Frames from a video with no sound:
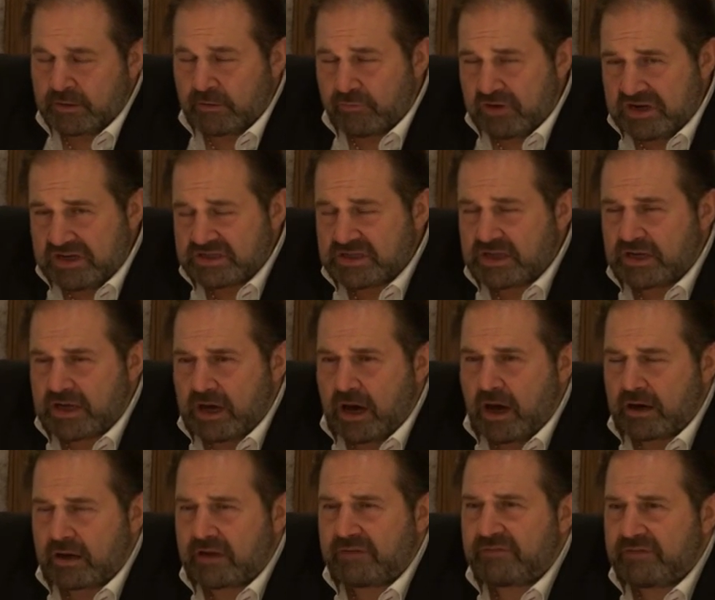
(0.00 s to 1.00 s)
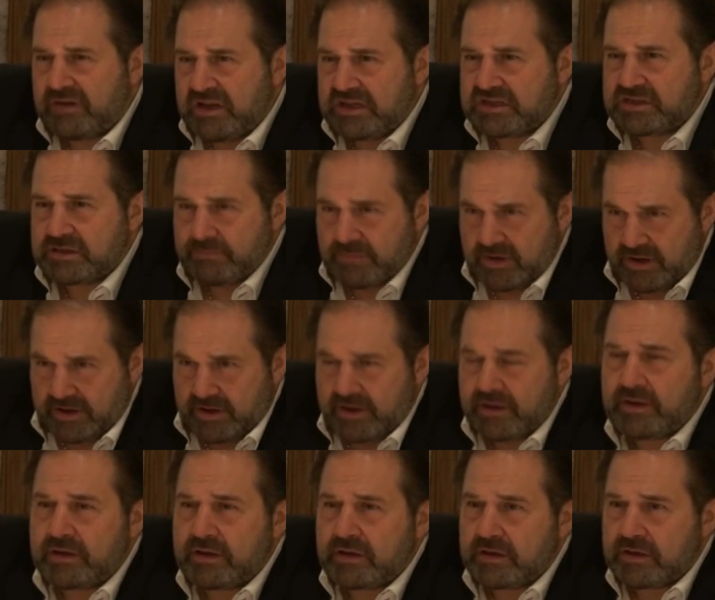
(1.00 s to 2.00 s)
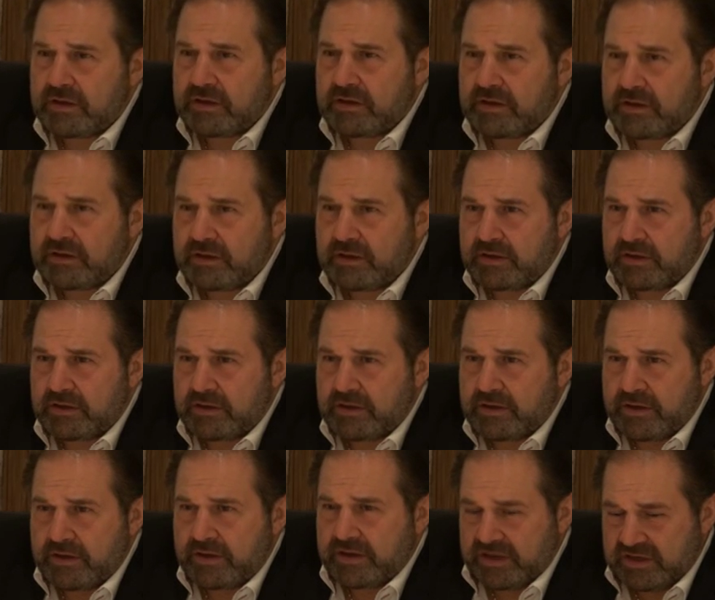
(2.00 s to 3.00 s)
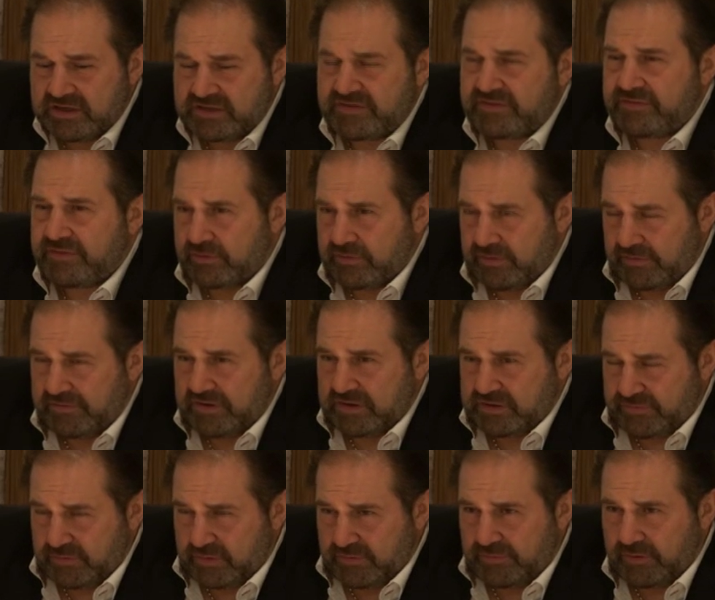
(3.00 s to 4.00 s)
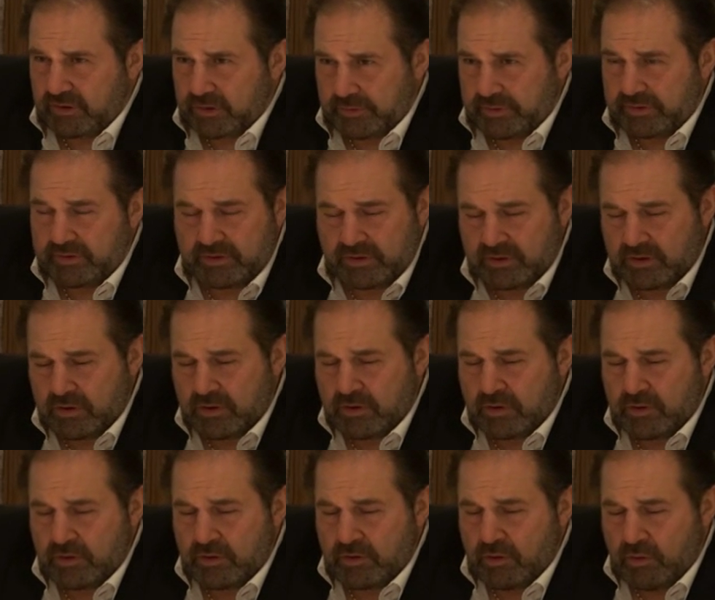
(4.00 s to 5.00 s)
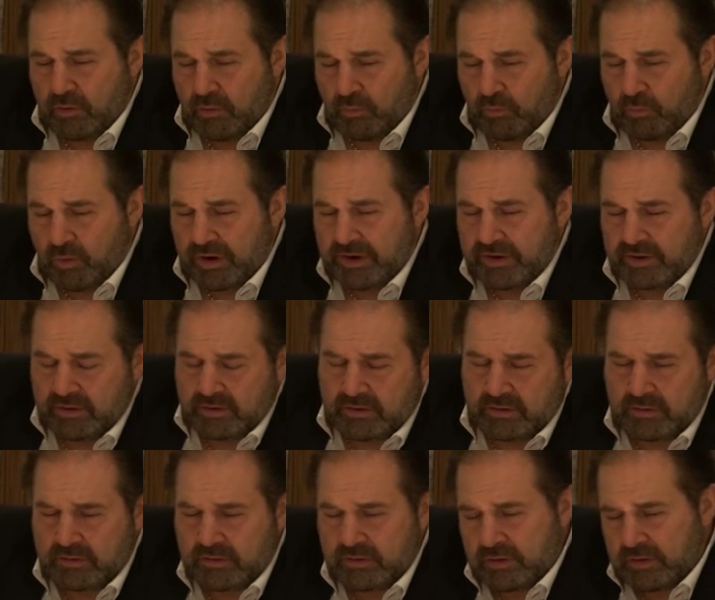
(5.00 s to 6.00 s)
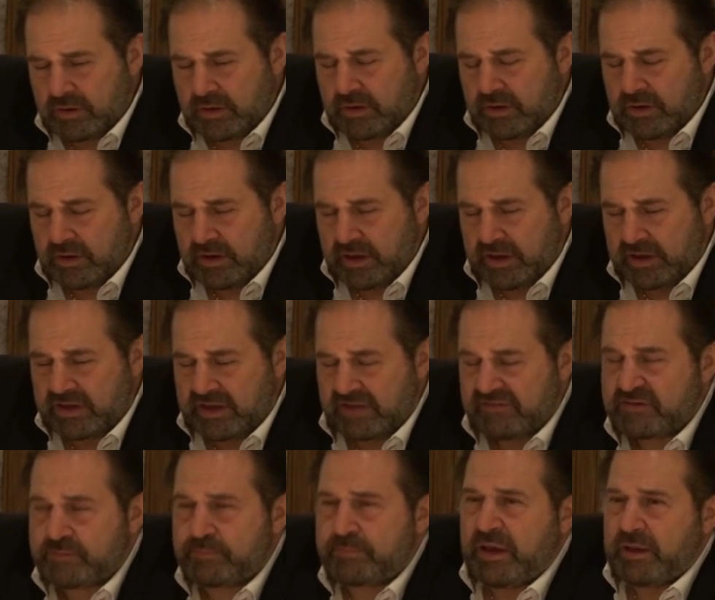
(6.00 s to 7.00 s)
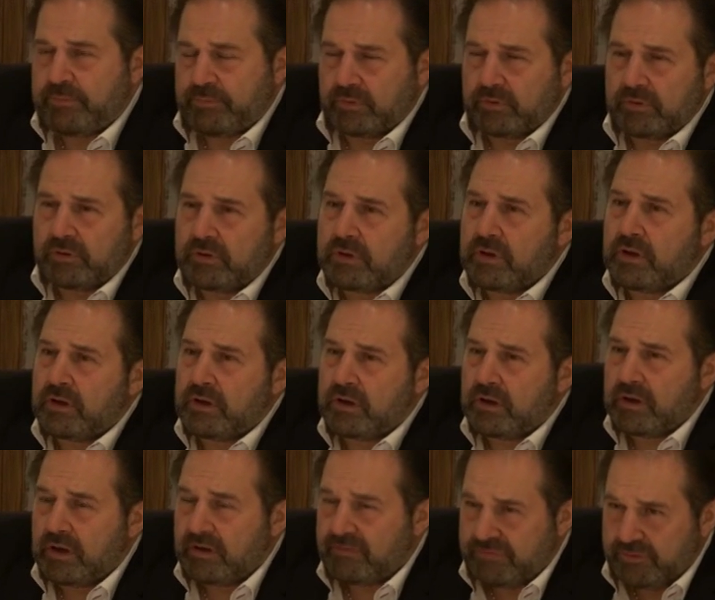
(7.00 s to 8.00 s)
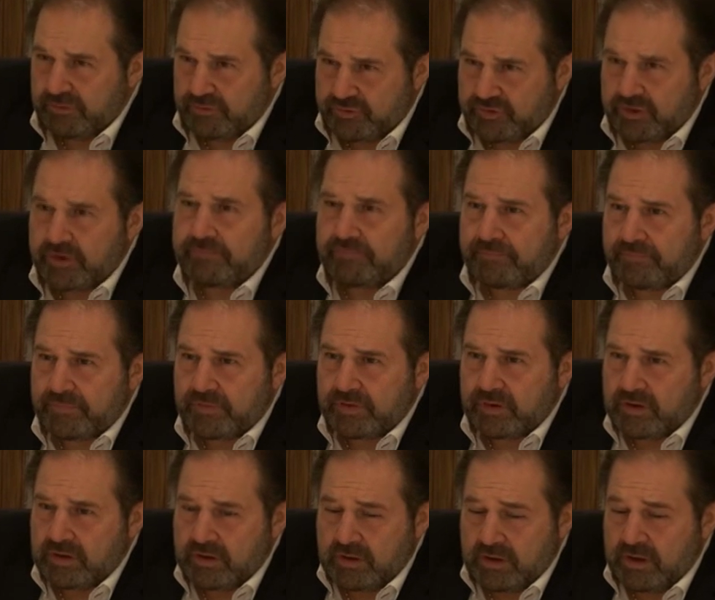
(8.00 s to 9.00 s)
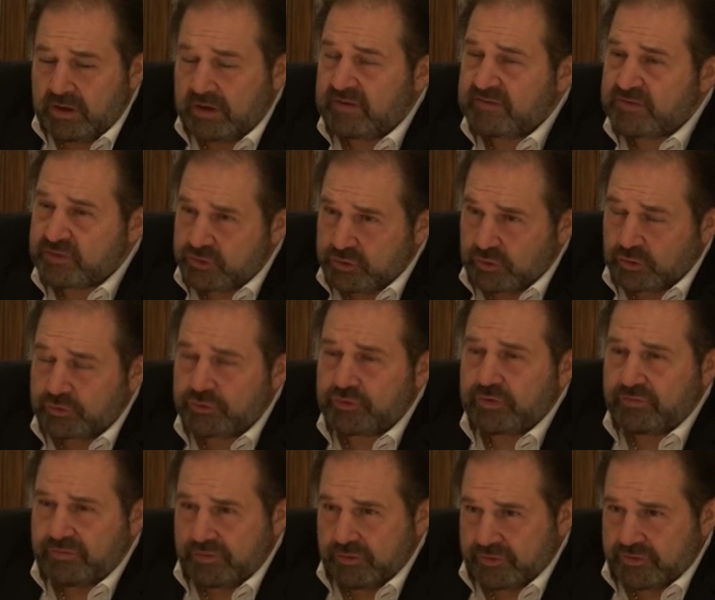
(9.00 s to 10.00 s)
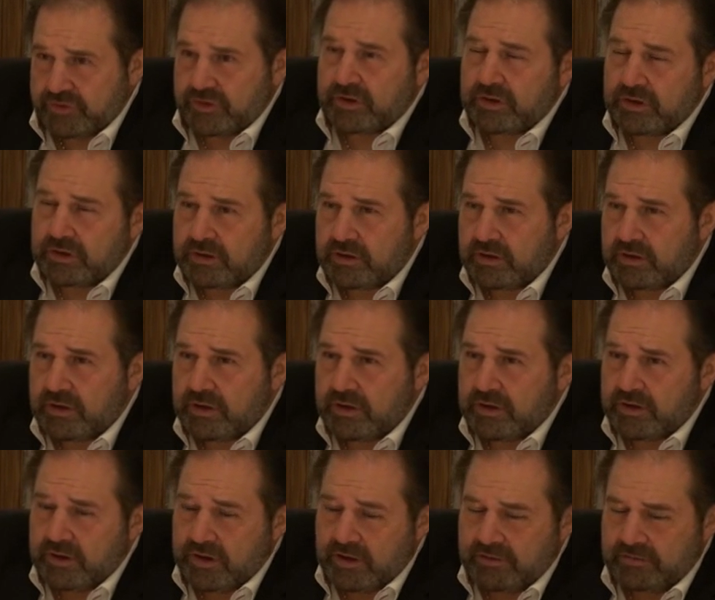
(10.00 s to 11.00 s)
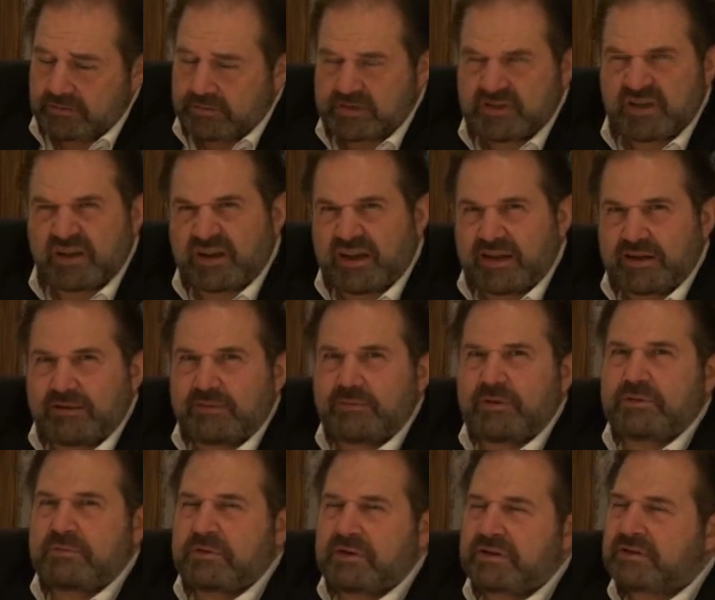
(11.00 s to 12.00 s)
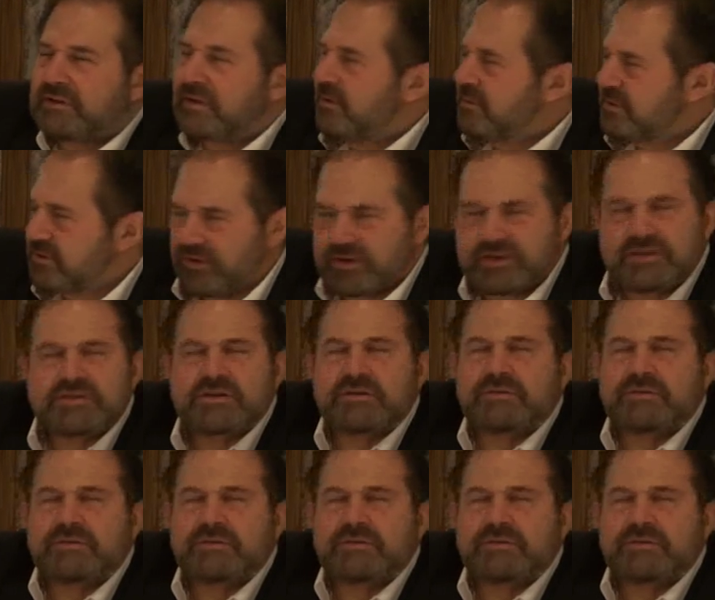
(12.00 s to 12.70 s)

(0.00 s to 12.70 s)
The reason Cardiff needs a mayor is for the following. One, it gives people a future. It gives children a future. Start again. Wait a minute. I was right.